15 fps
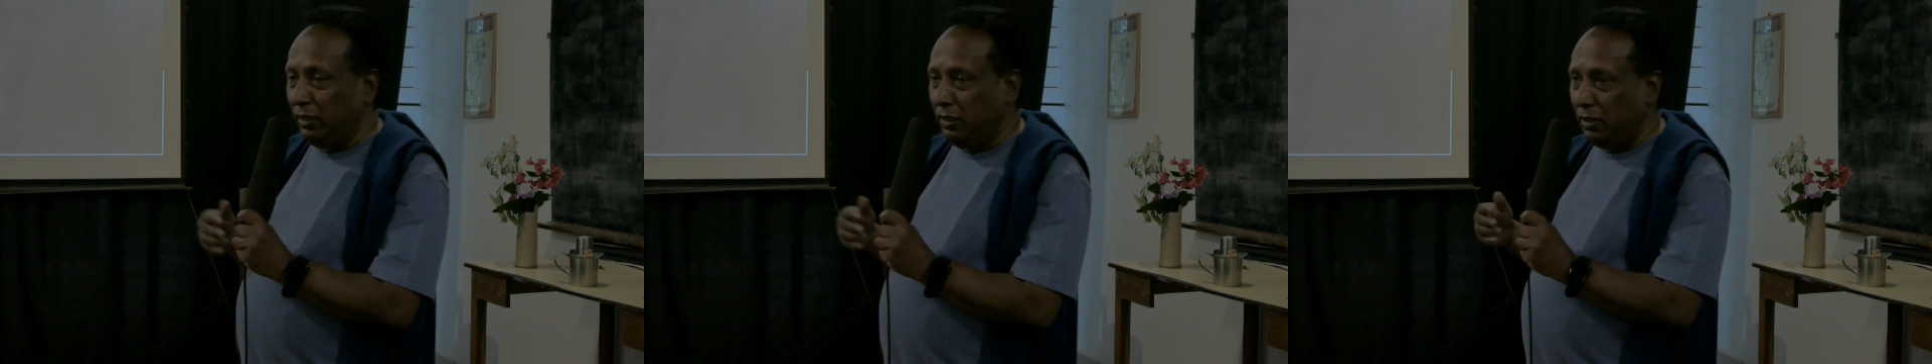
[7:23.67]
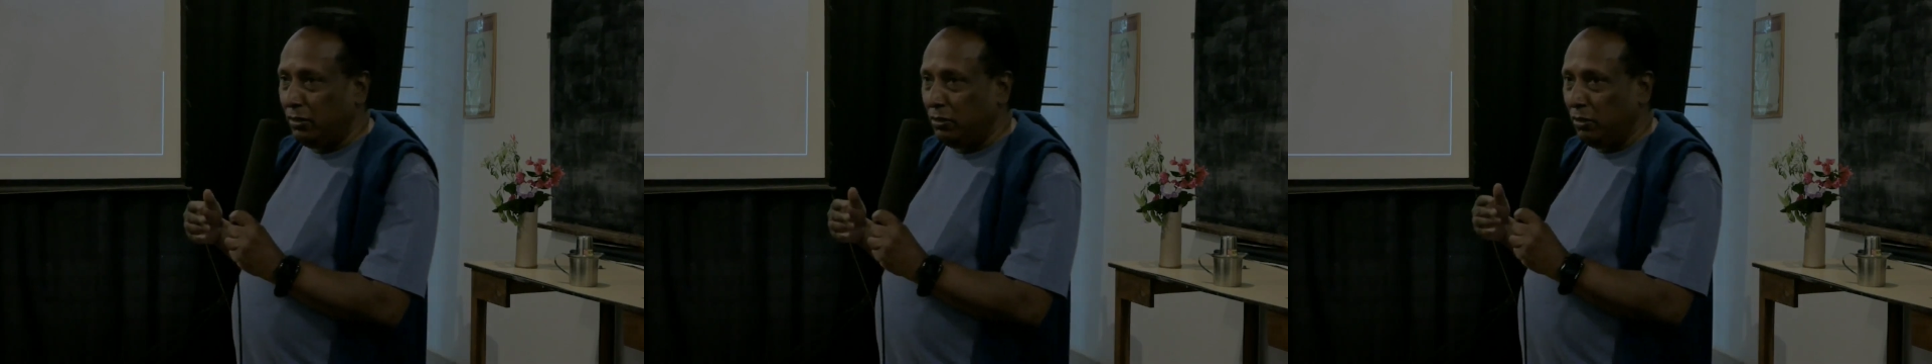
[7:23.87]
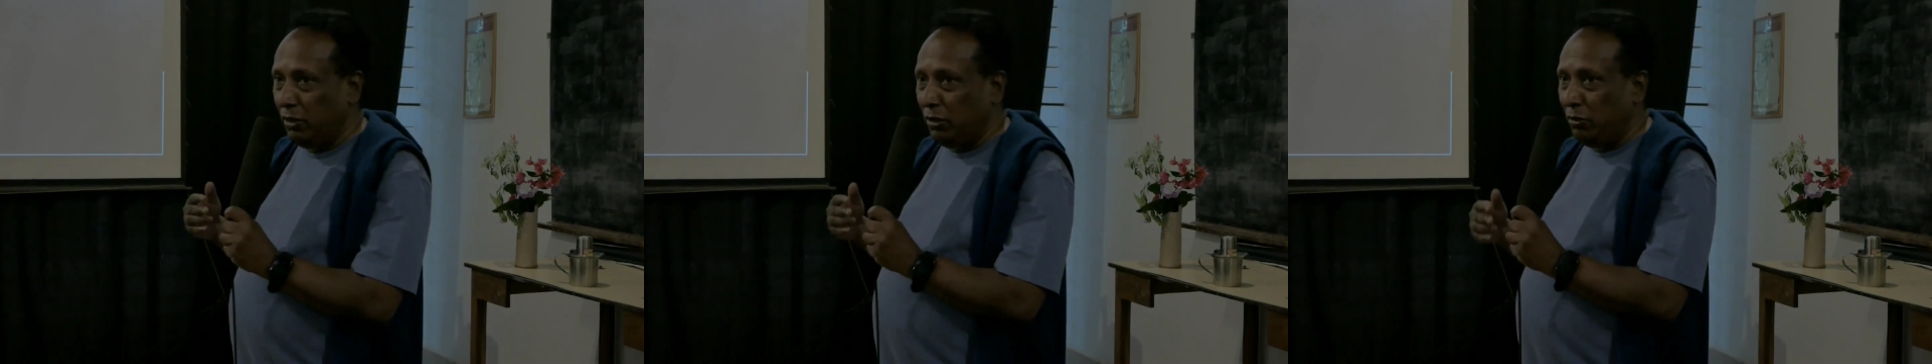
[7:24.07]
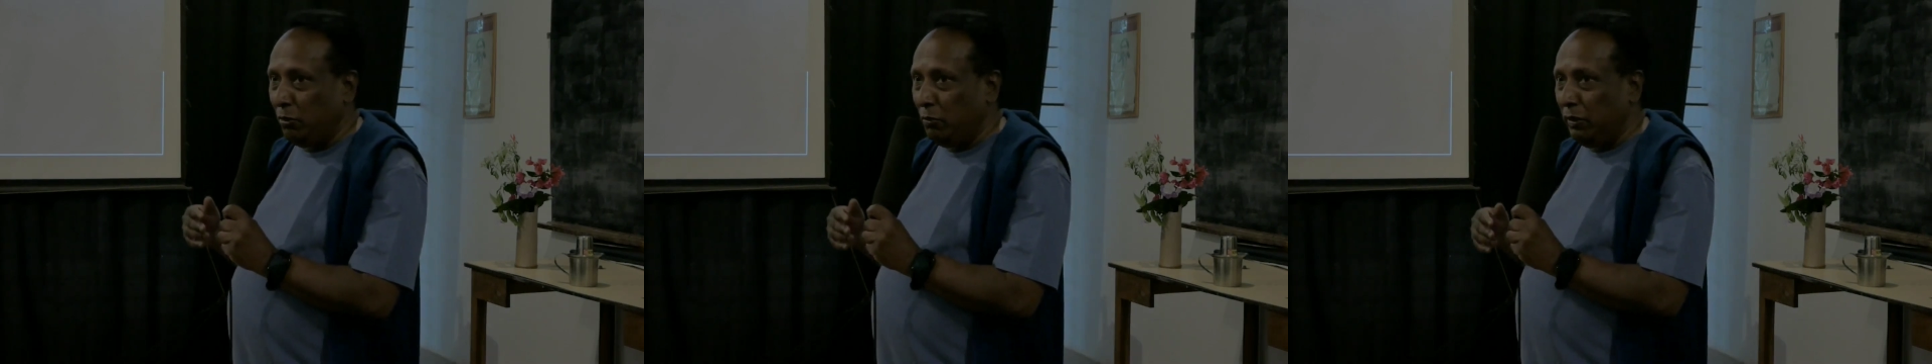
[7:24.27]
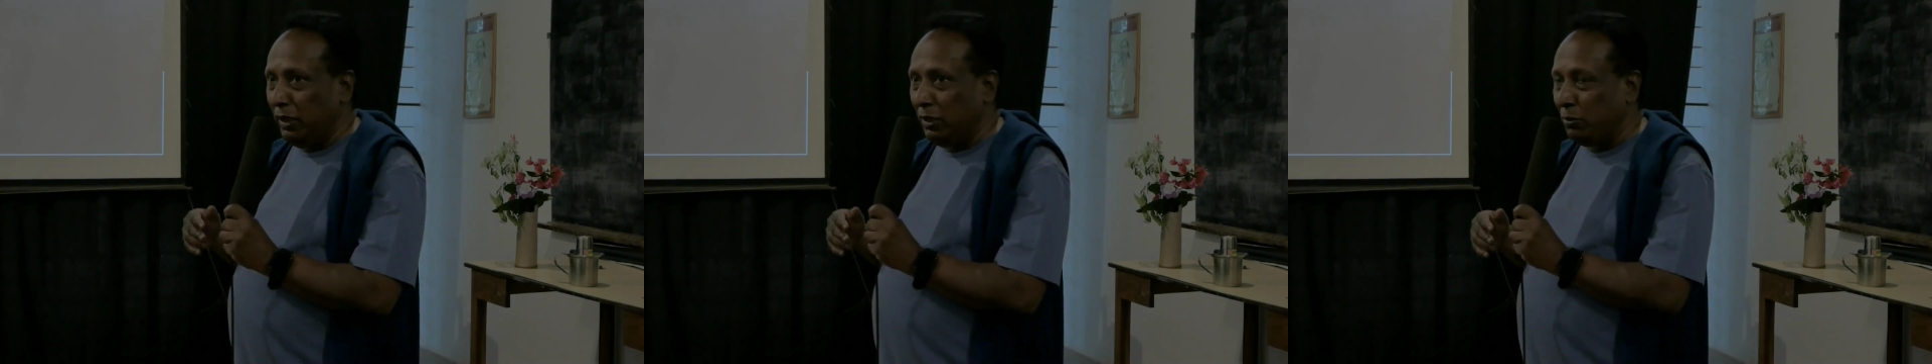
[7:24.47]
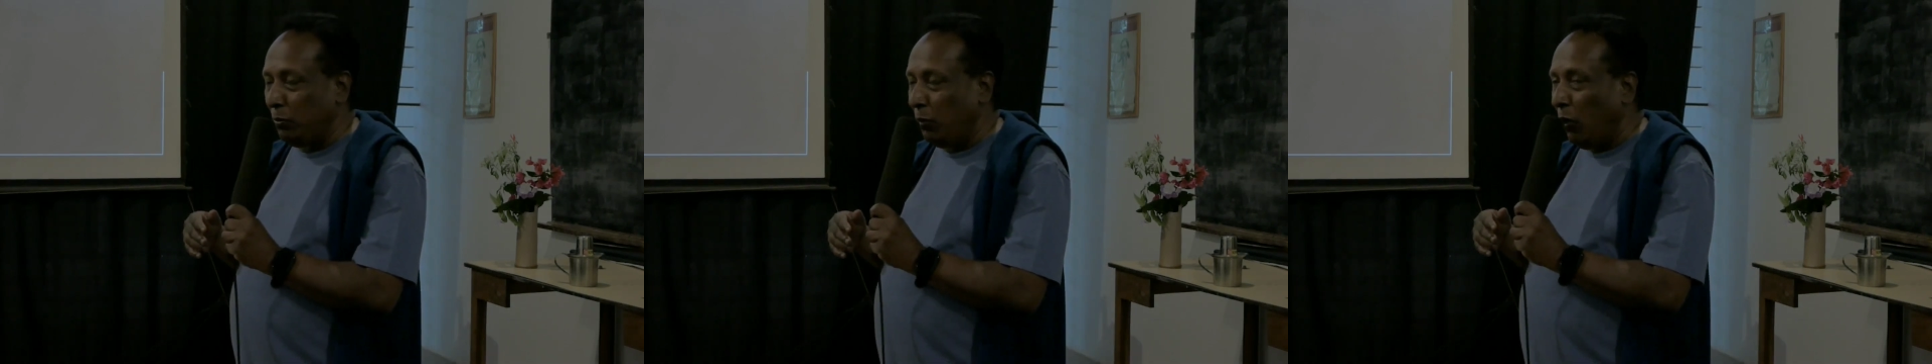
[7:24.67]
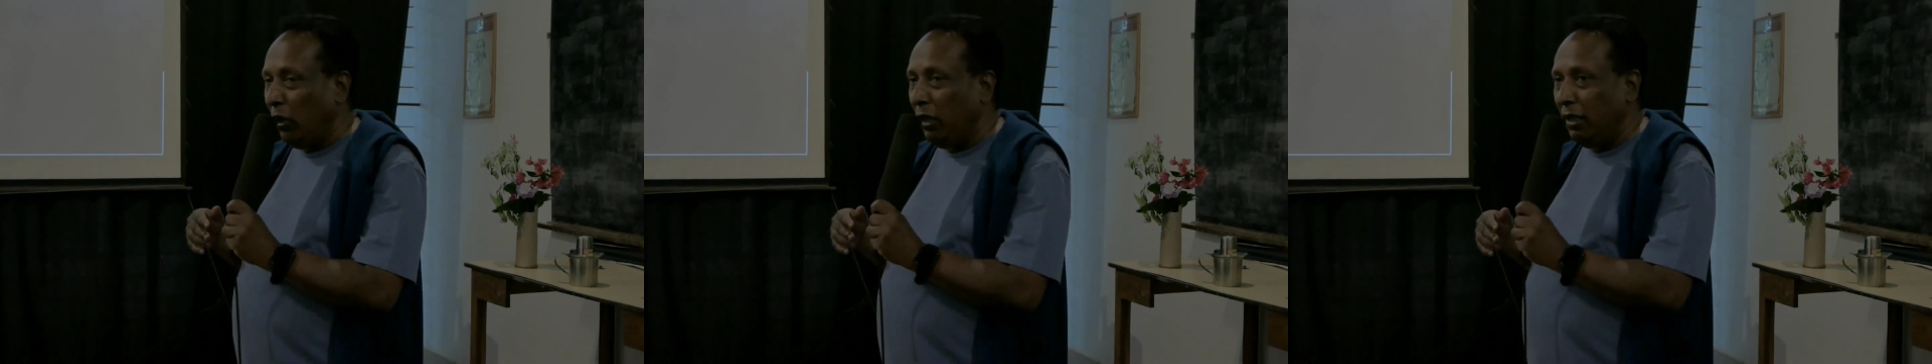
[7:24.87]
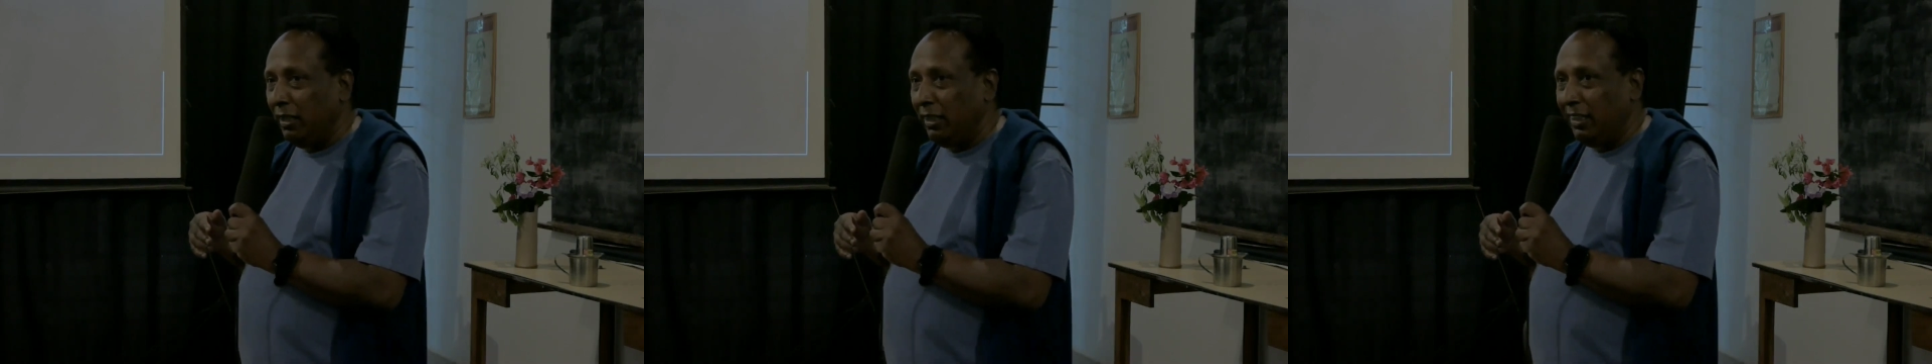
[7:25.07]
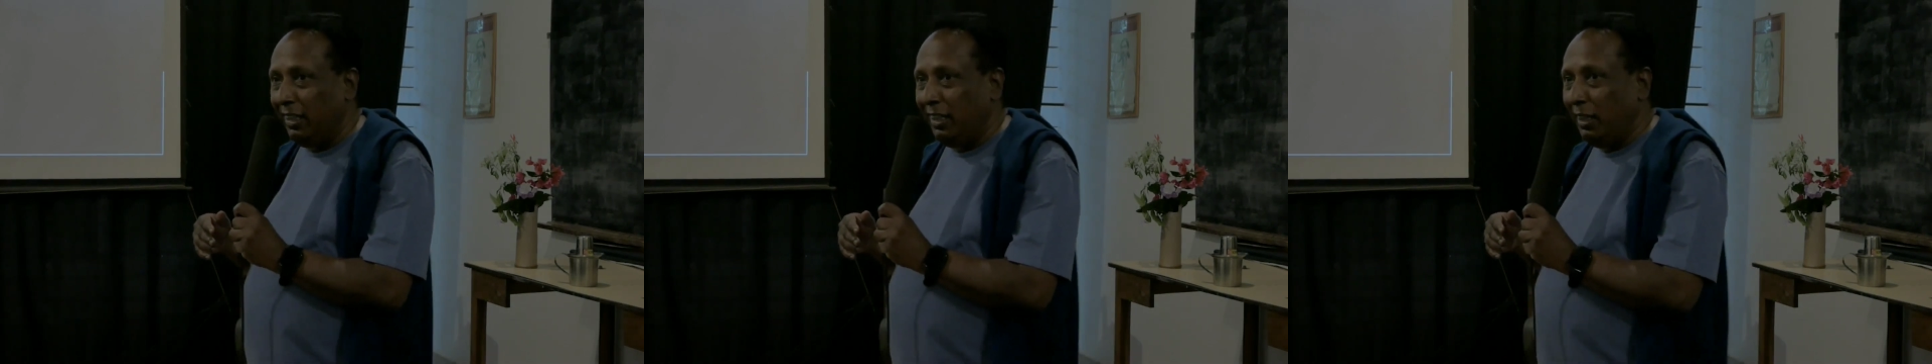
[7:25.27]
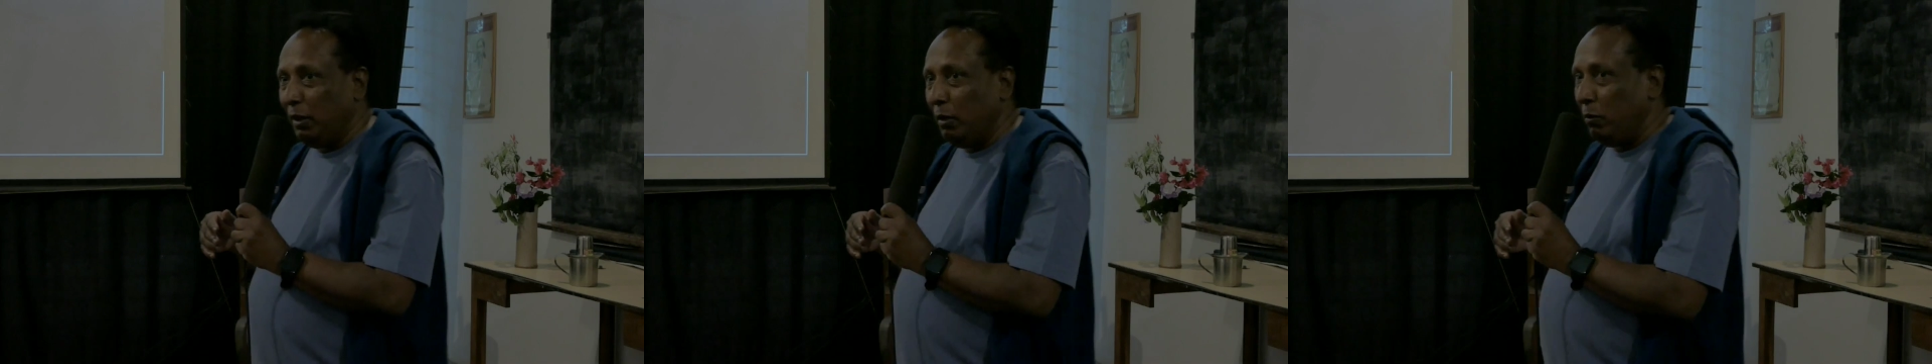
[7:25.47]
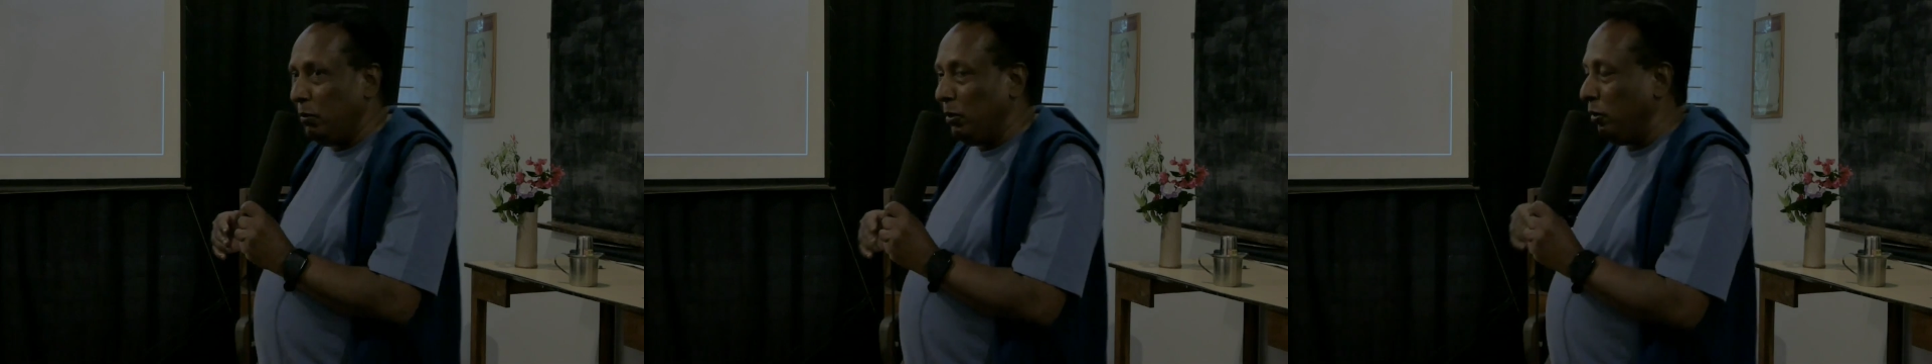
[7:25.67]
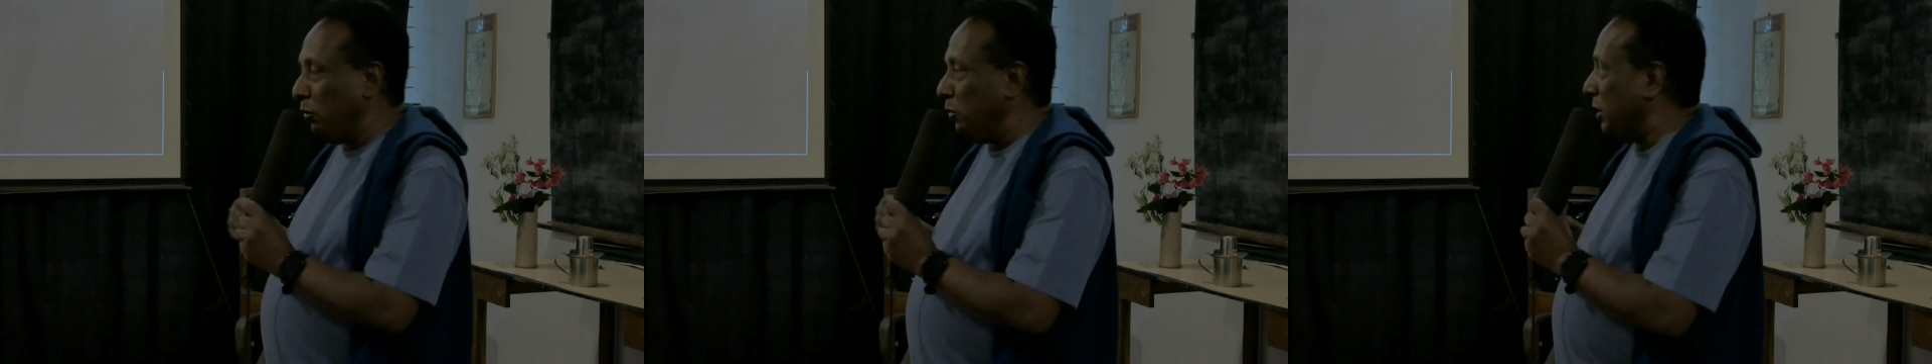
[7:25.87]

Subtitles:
so it would be a spoiler. But